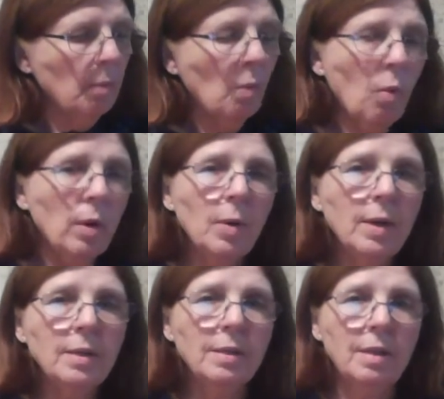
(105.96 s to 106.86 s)

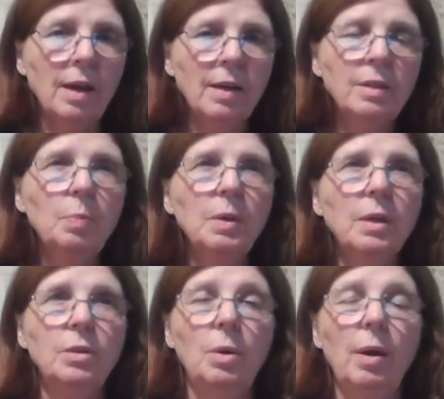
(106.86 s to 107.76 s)
one-way designs
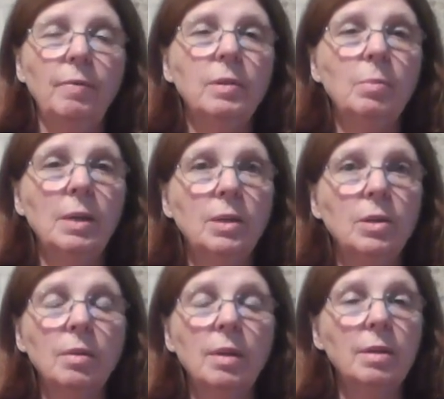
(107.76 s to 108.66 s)
because you have to make
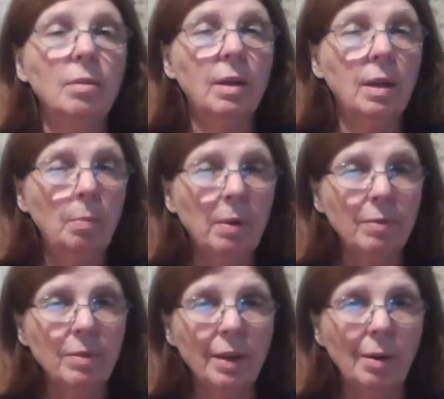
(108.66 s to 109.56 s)
sure that you keep
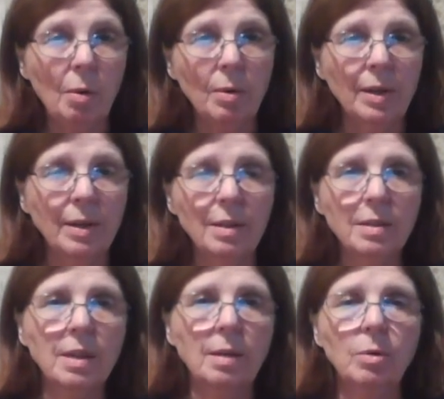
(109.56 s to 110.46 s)
everything going in the
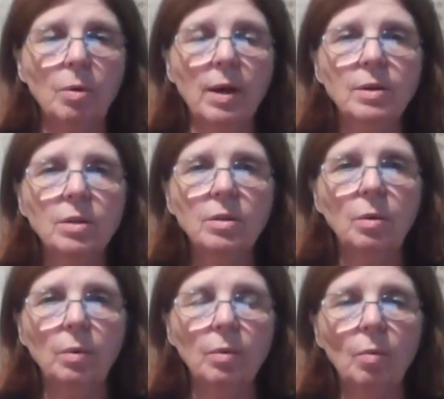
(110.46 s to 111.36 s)
same direction.
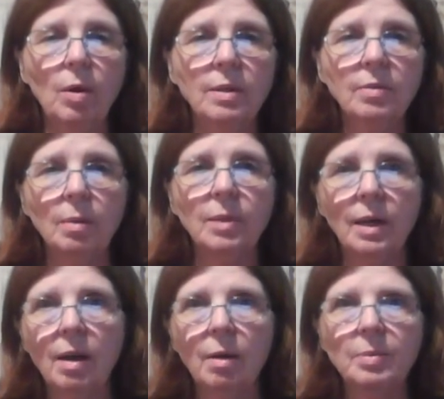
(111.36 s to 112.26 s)
You wouldn't want
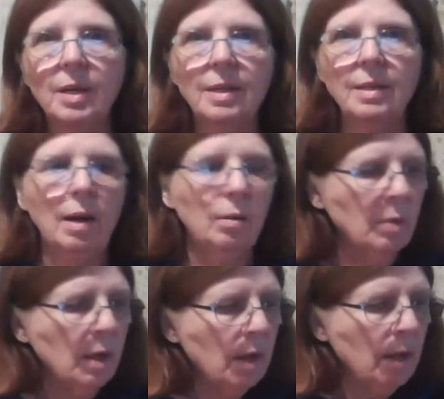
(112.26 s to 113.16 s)
something upside down.
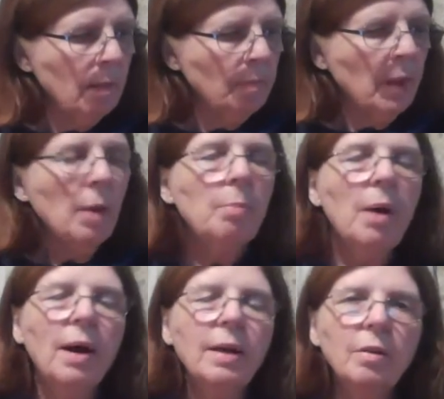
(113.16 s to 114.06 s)

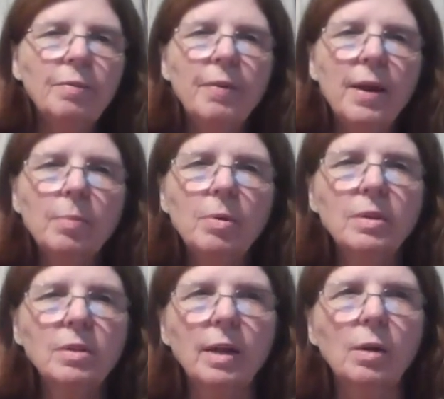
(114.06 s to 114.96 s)
Pile
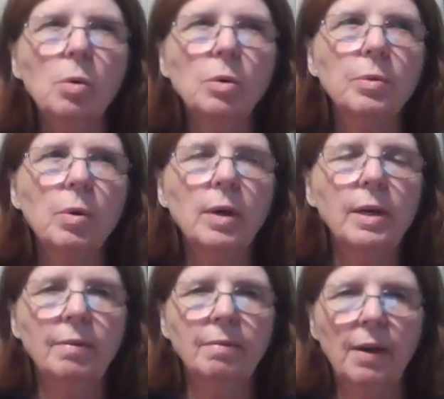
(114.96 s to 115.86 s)
fabrics like
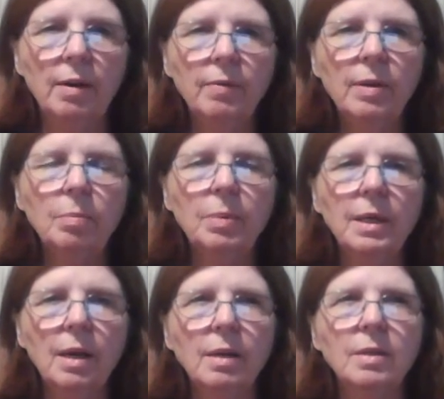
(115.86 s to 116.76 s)
corduroy and velvet
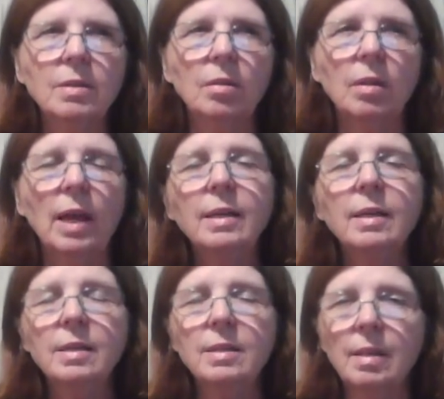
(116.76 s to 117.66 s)
because the light
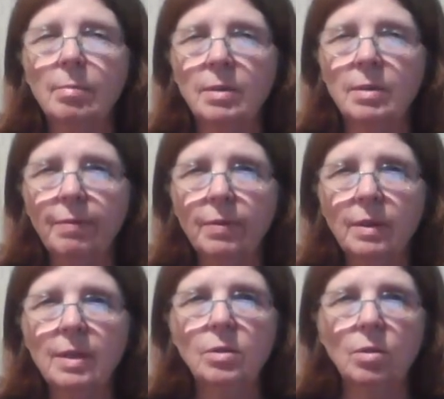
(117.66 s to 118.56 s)
hits them
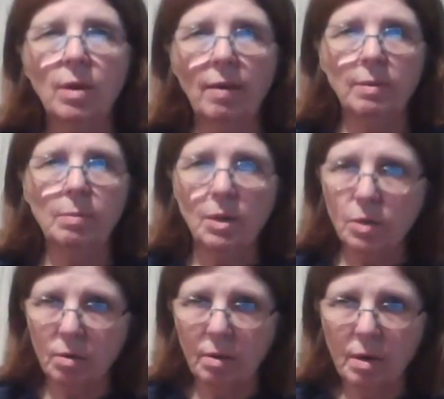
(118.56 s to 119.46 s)
differently, so you have to make
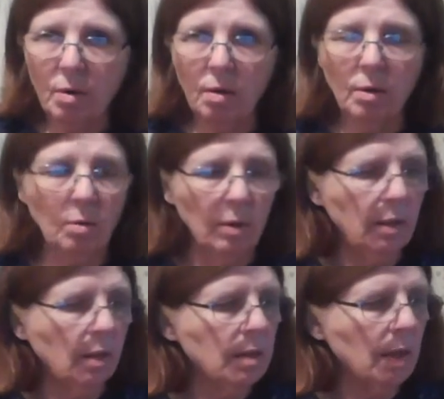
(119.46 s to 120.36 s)
sure they're all going
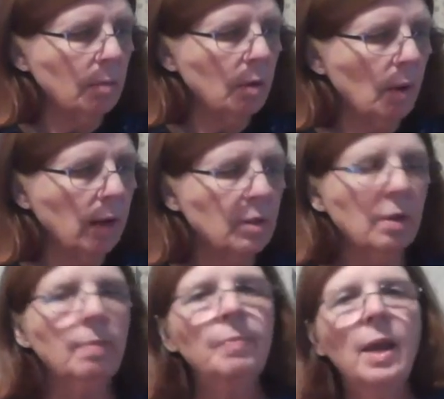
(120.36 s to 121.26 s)
in the same direction.